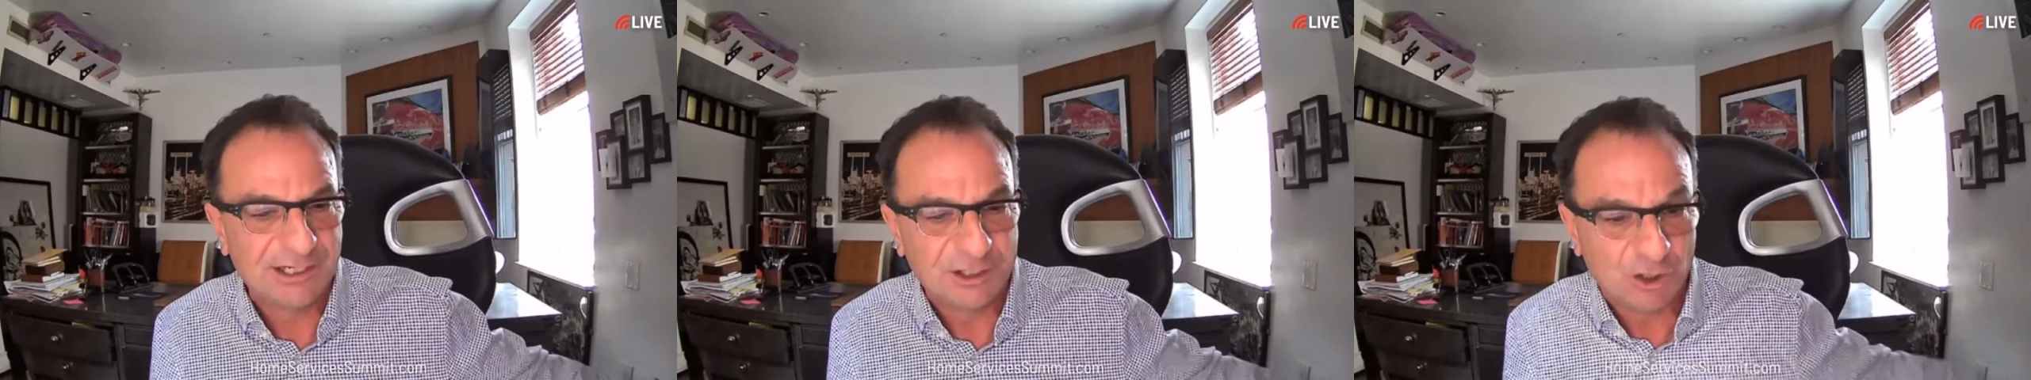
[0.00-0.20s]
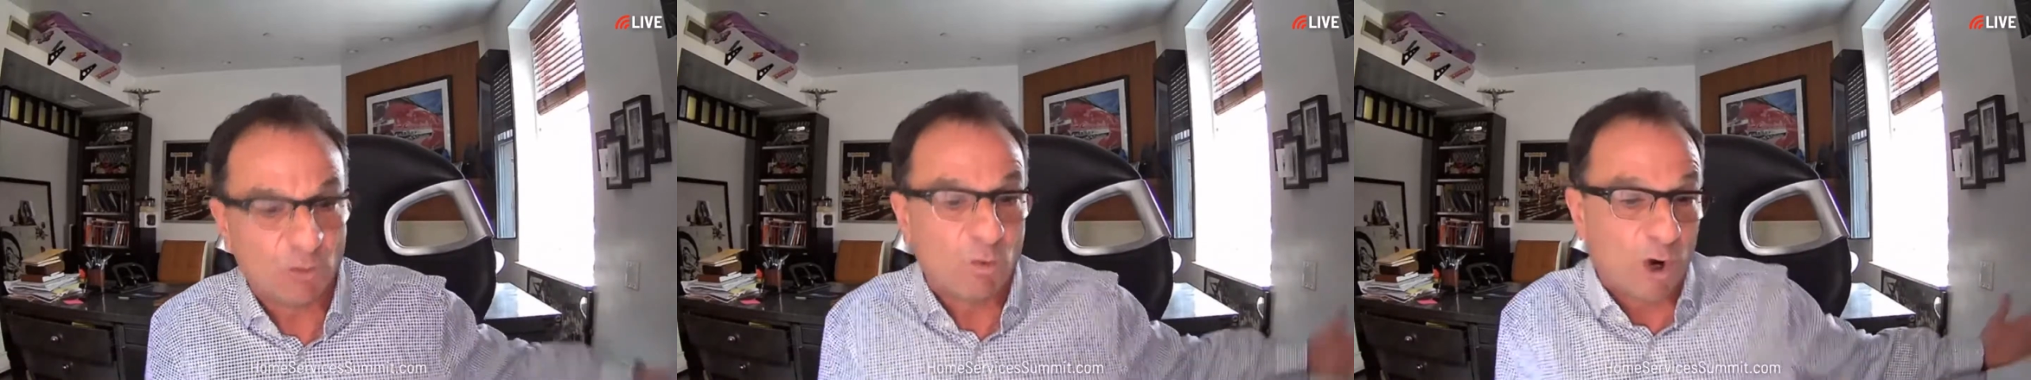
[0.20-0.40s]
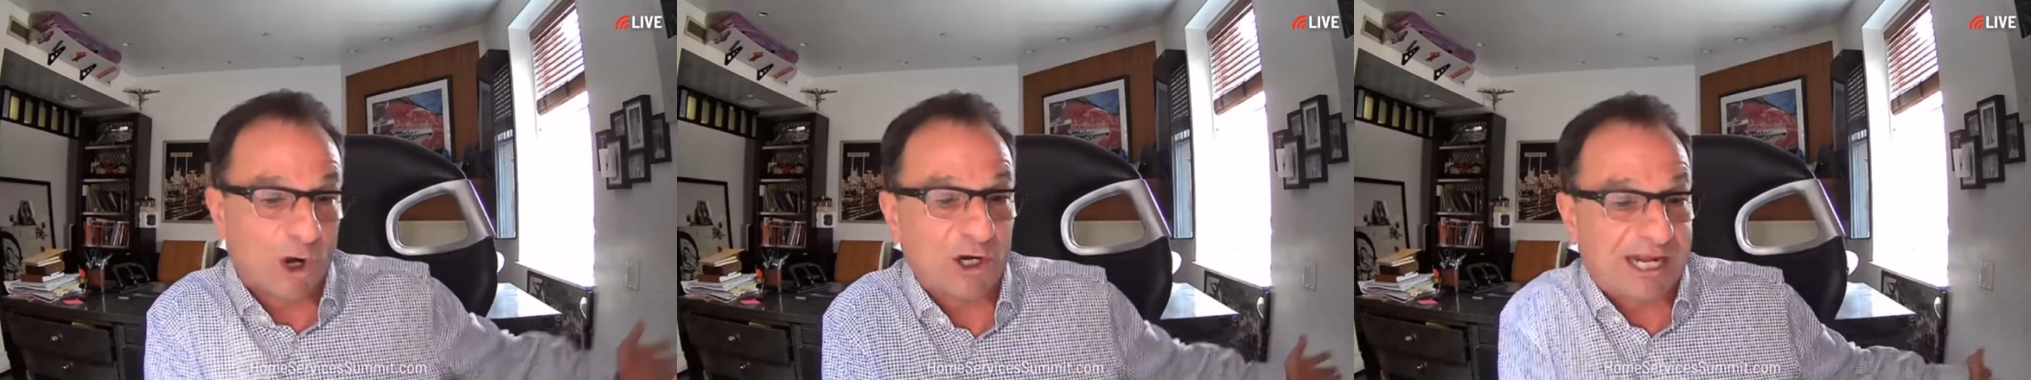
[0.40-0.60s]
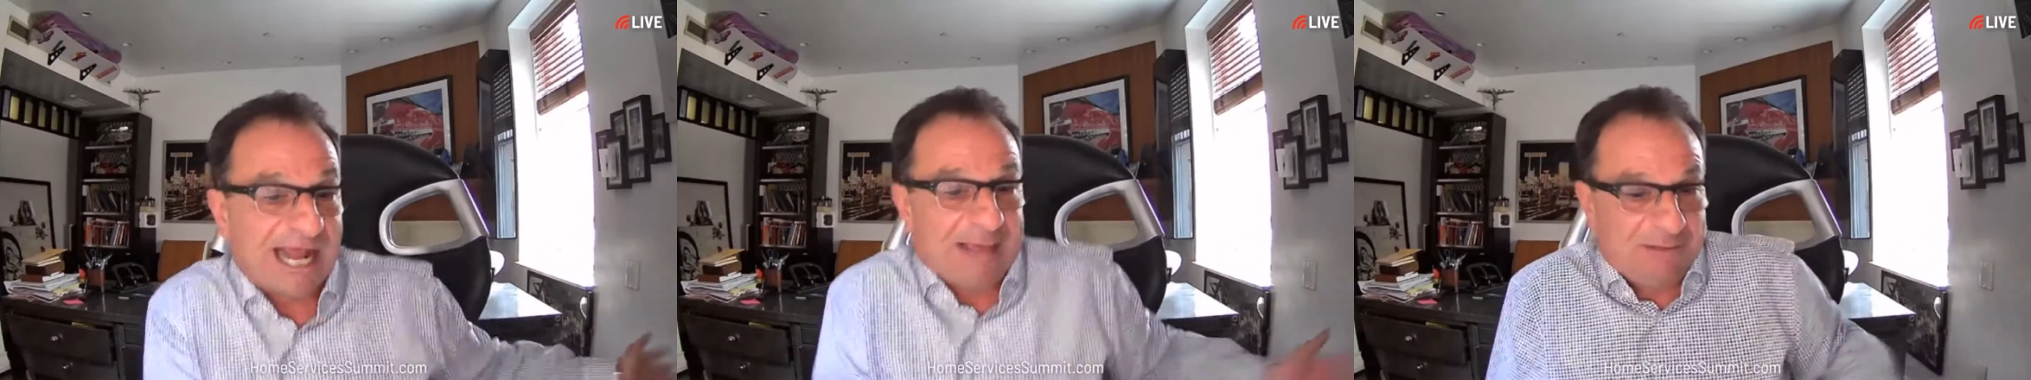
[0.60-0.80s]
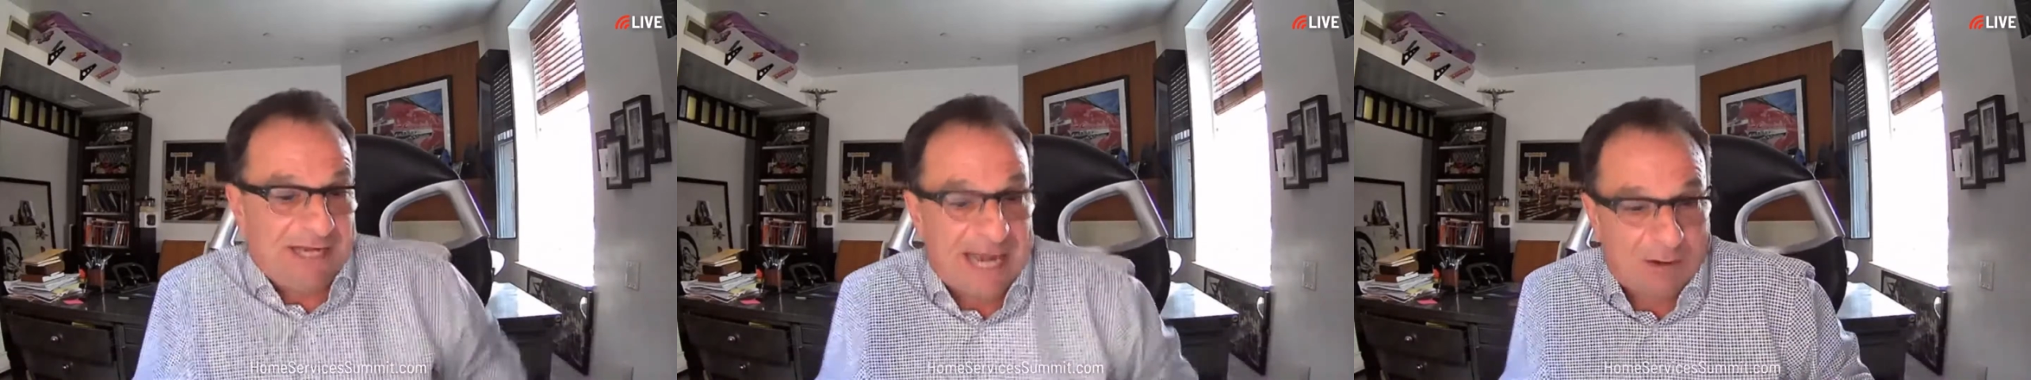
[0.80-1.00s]
Your work
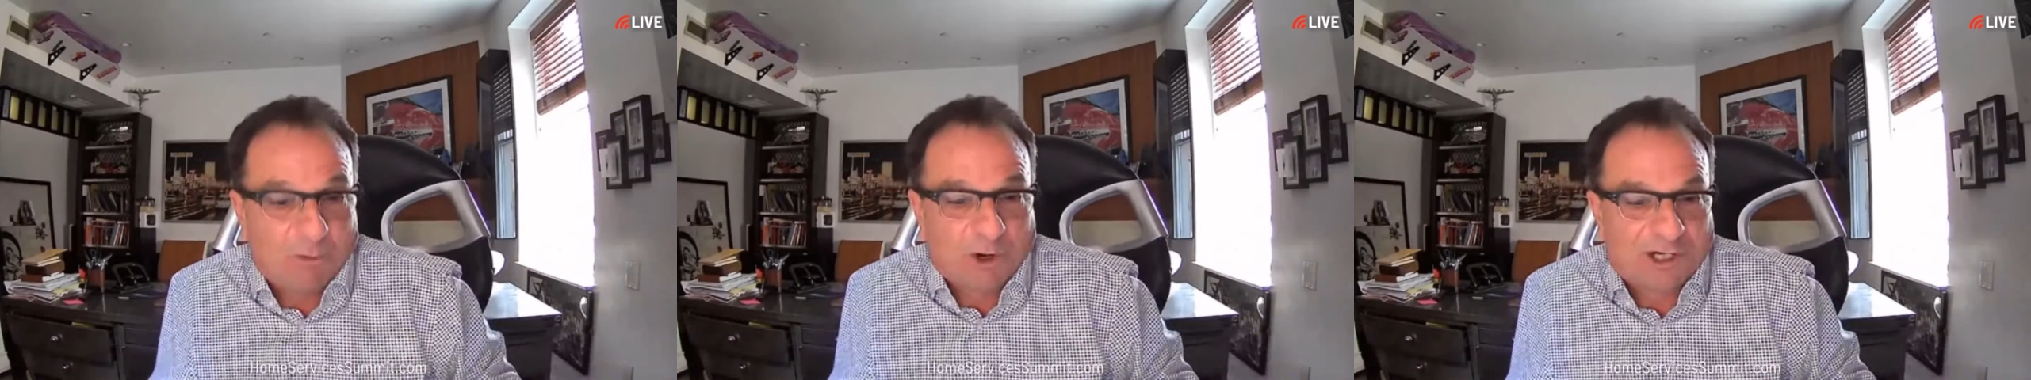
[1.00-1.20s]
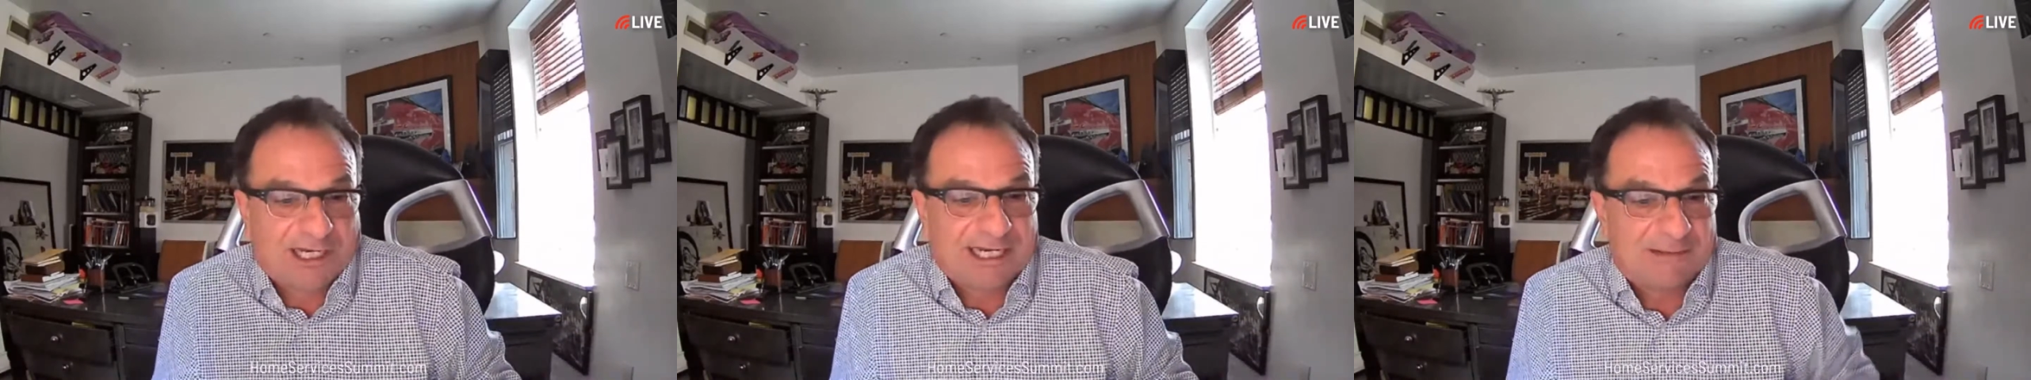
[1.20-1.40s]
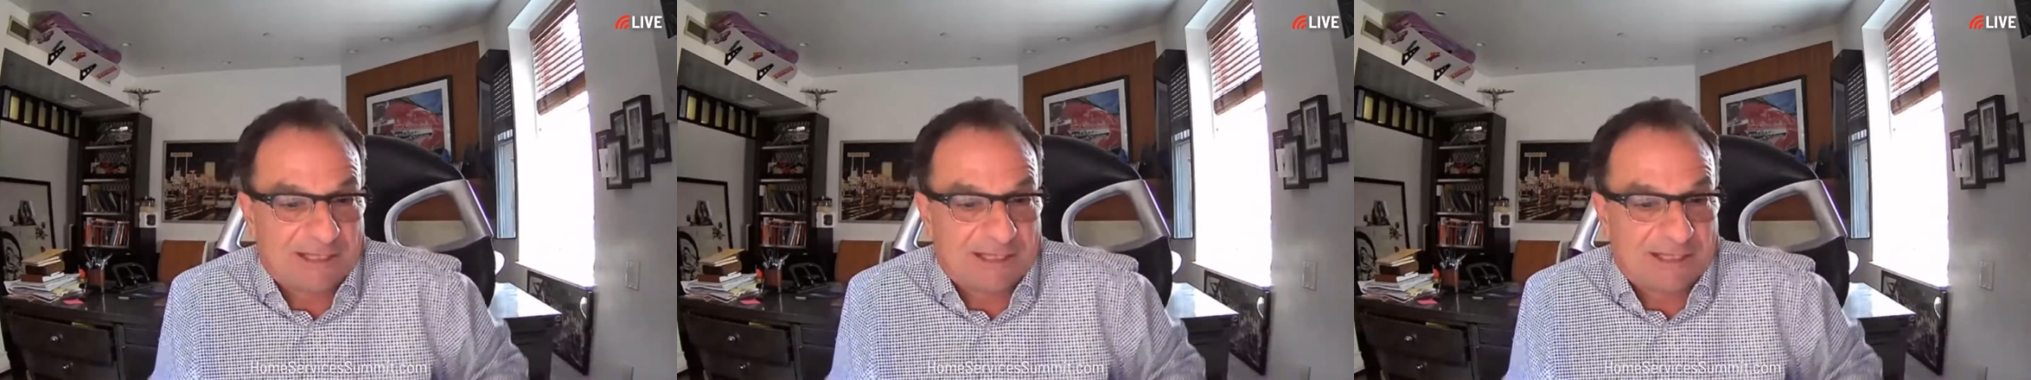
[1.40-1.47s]
and the networking,